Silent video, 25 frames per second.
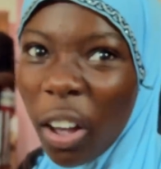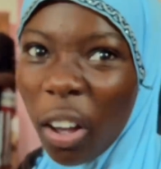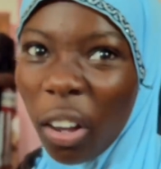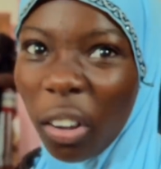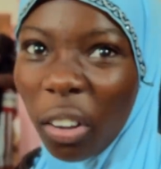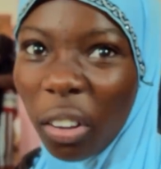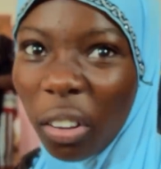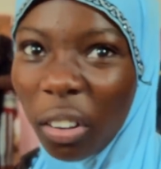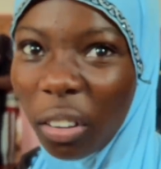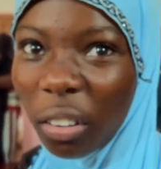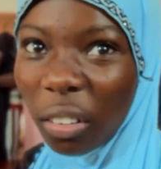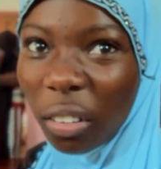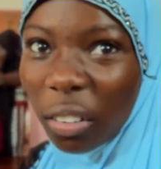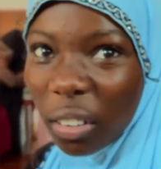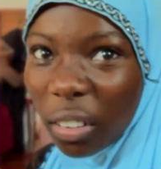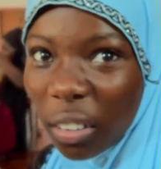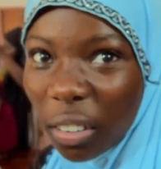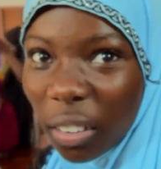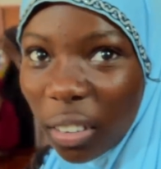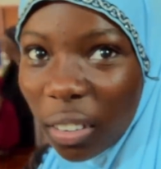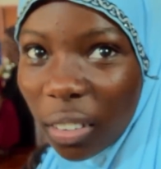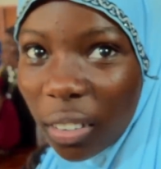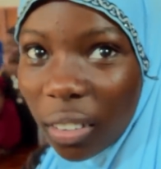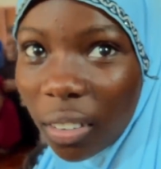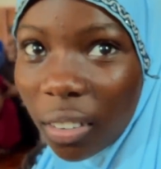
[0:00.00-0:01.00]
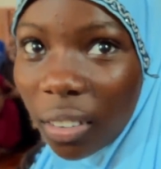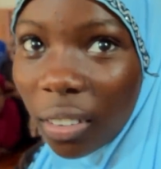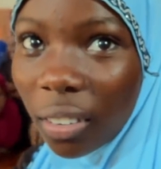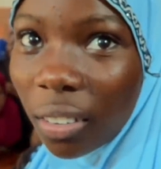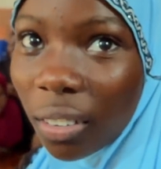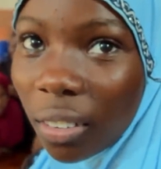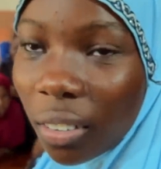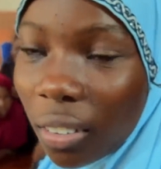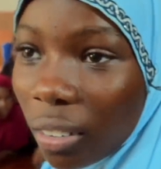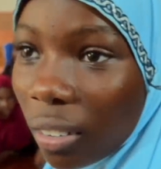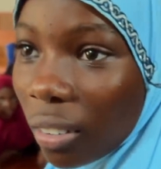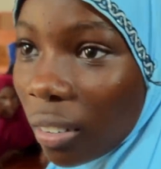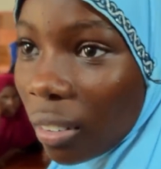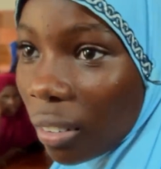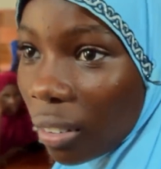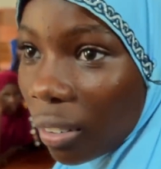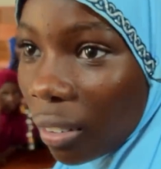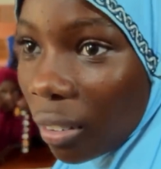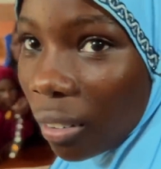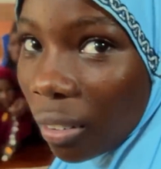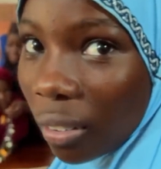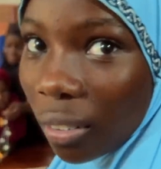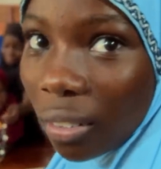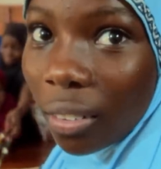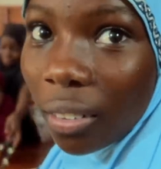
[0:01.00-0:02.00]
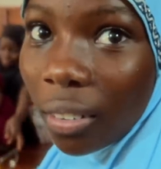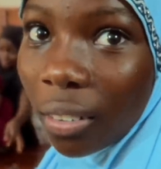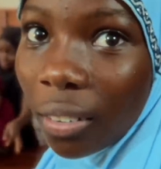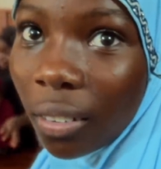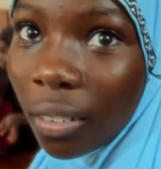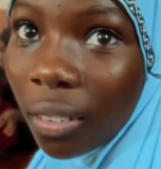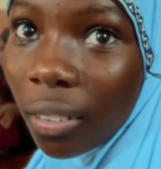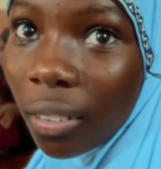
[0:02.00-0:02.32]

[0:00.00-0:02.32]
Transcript: He's not coming. You know who's here?